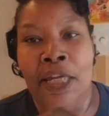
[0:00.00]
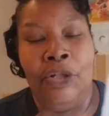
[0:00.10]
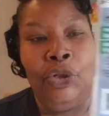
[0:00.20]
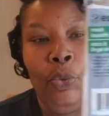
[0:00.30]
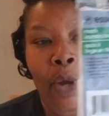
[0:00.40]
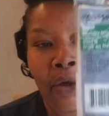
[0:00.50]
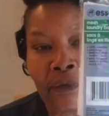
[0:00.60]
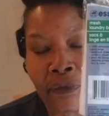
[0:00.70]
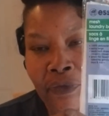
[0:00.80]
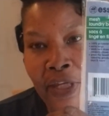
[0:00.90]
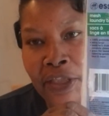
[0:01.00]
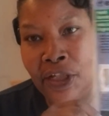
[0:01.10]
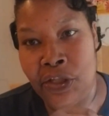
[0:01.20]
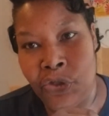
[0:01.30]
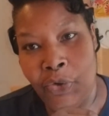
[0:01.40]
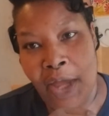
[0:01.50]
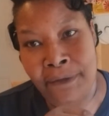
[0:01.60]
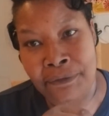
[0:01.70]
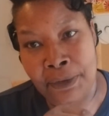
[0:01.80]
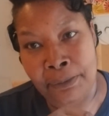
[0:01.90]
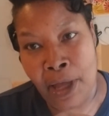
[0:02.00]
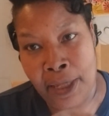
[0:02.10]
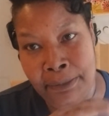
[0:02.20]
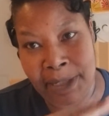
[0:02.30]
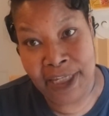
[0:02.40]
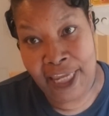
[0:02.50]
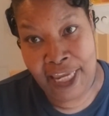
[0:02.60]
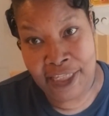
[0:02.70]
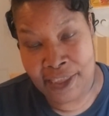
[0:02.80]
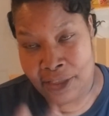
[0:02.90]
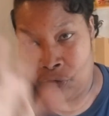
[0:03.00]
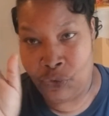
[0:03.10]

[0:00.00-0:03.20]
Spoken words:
12 of these because you have to buy them in cases.